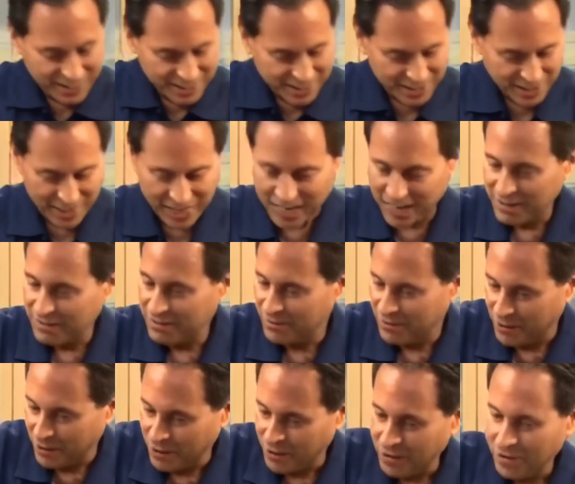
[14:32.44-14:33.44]
to have
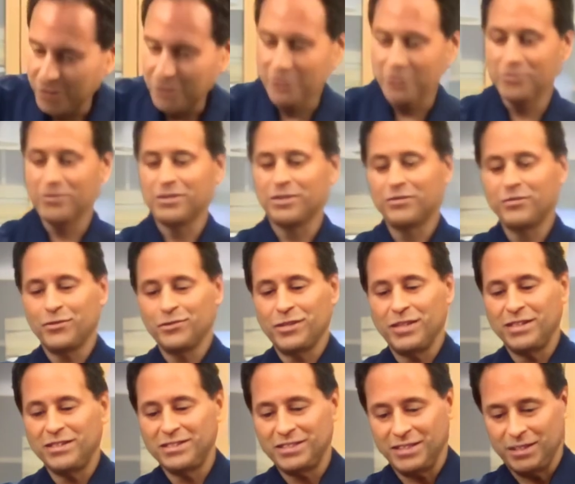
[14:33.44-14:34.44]
all the wonderful
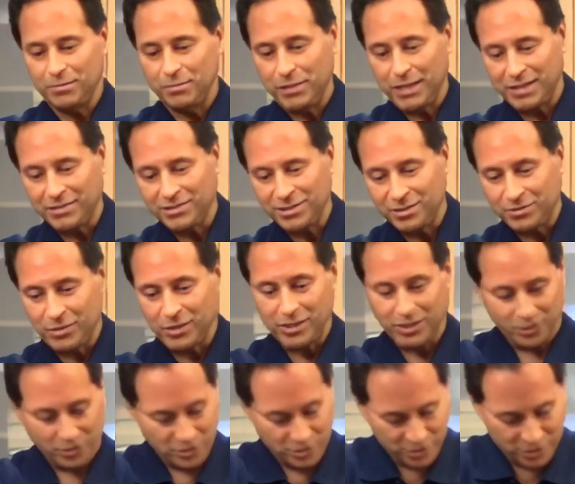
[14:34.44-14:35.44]
things in the plants to run it
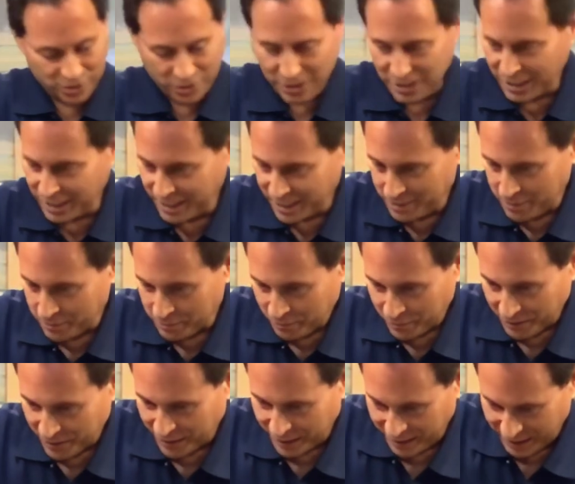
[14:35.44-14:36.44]
through,
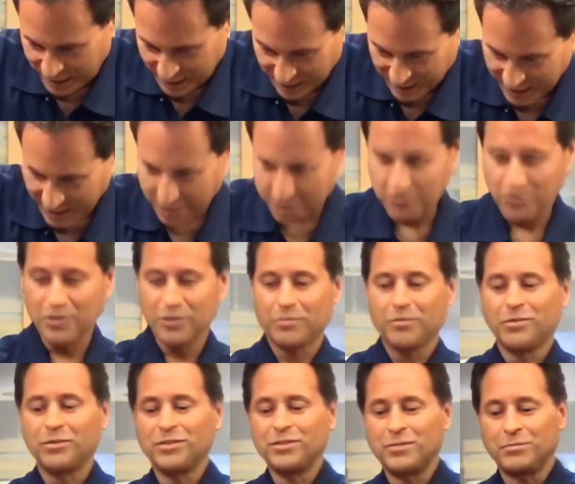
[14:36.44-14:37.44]
and more
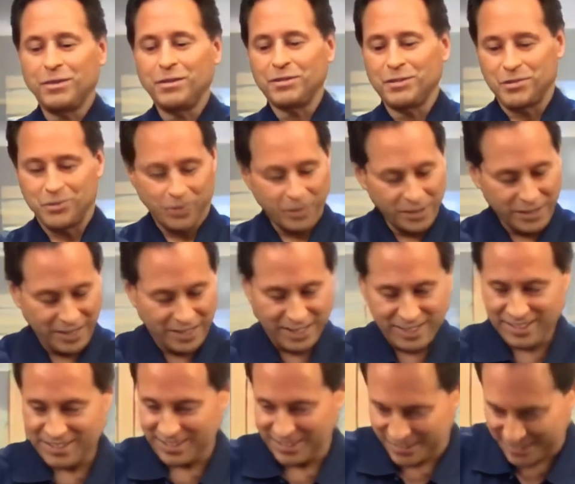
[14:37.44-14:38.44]
important, to be able to drink the
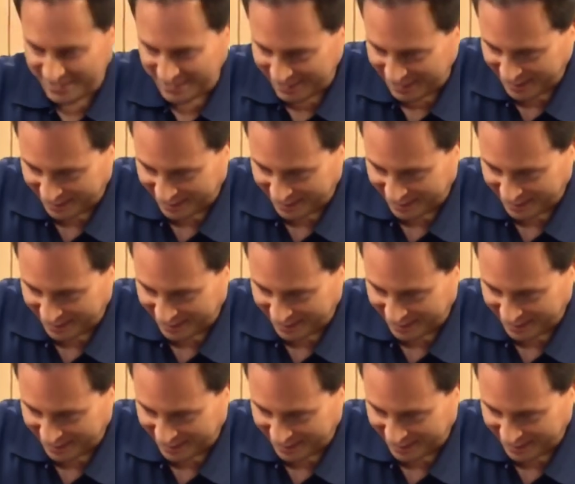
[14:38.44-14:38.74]
essence.